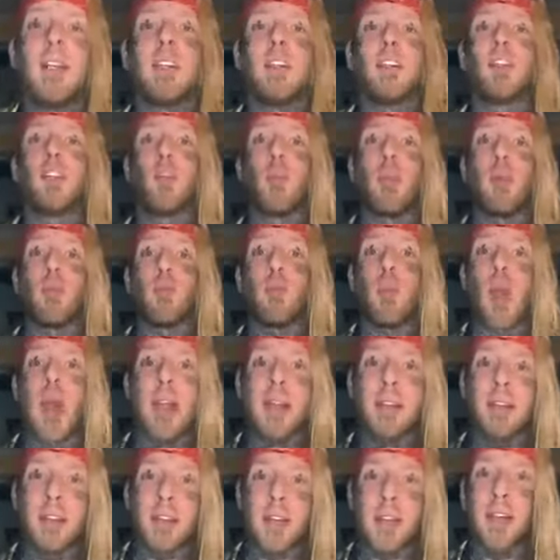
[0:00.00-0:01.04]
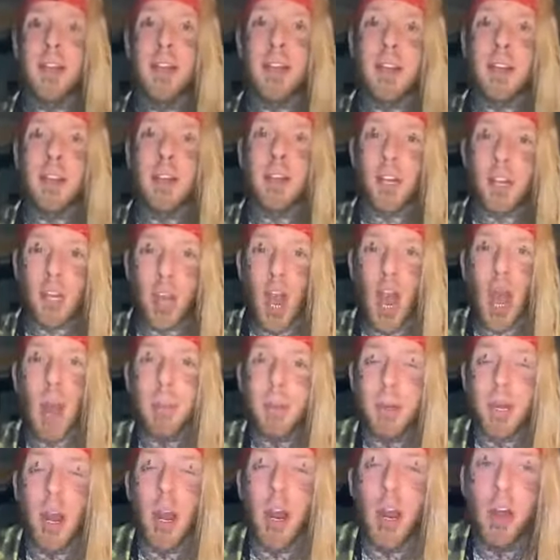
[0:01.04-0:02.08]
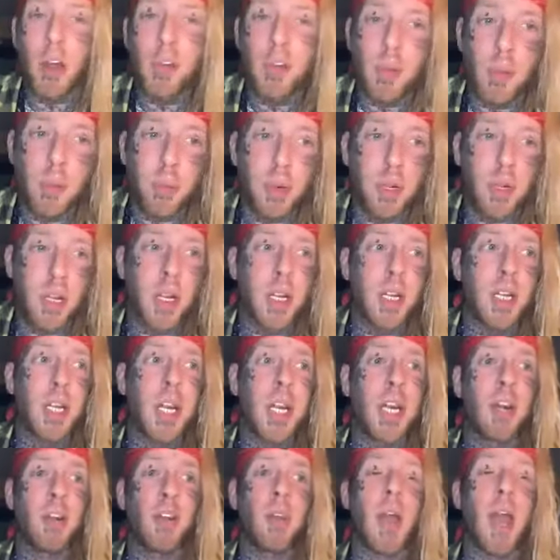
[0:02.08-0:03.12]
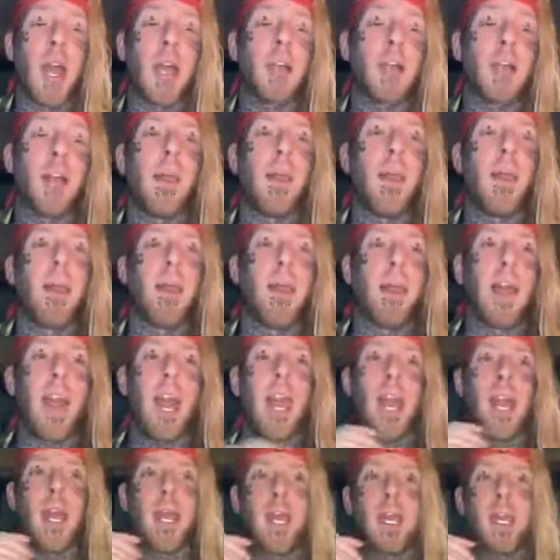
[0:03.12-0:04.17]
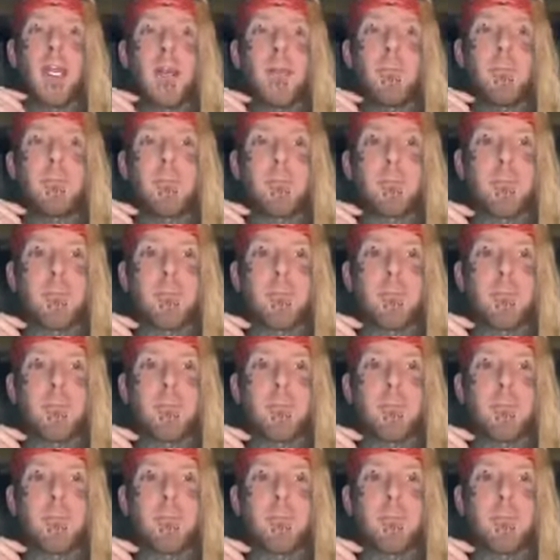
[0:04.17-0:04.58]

So we rented the cop car for politically incorrect and